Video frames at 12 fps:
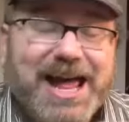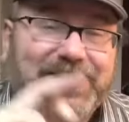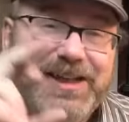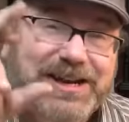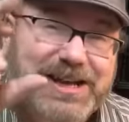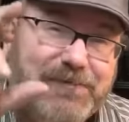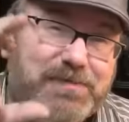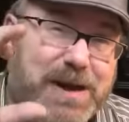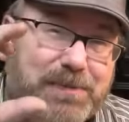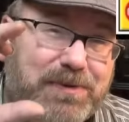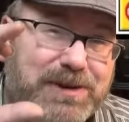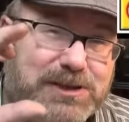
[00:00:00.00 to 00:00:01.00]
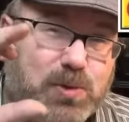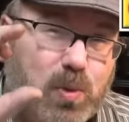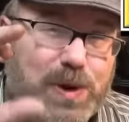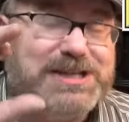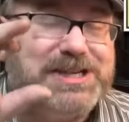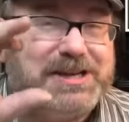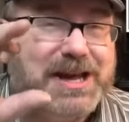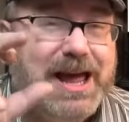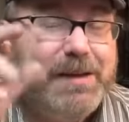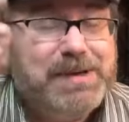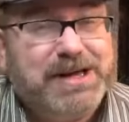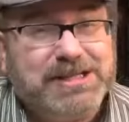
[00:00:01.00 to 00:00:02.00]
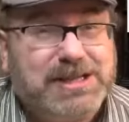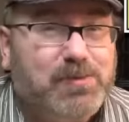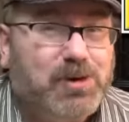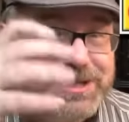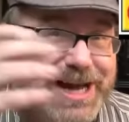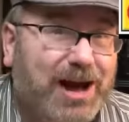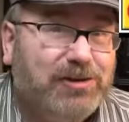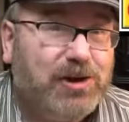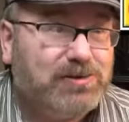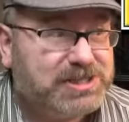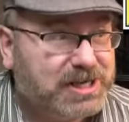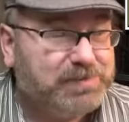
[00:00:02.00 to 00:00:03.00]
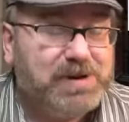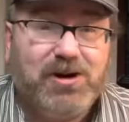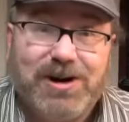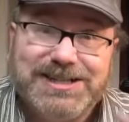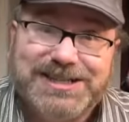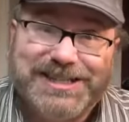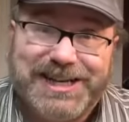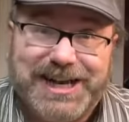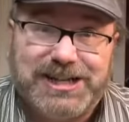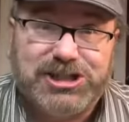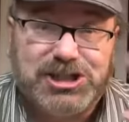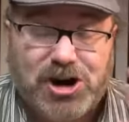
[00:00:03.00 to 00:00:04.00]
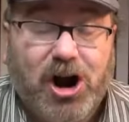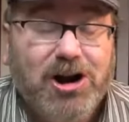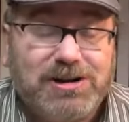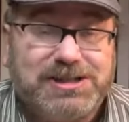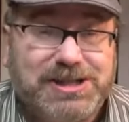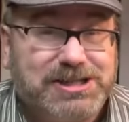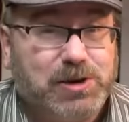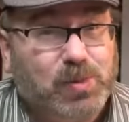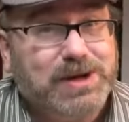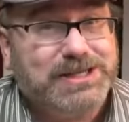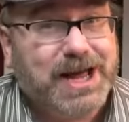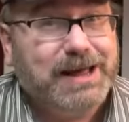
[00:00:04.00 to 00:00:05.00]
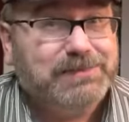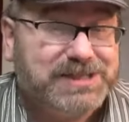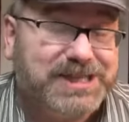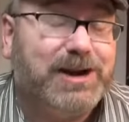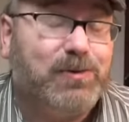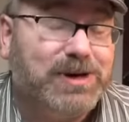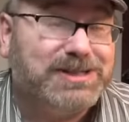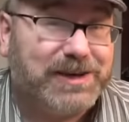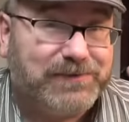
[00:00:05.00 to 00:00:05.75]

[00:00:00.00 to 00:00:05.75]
and they'd give people this widget, because the more downloads that appear on C net's charts, because at one time C net was a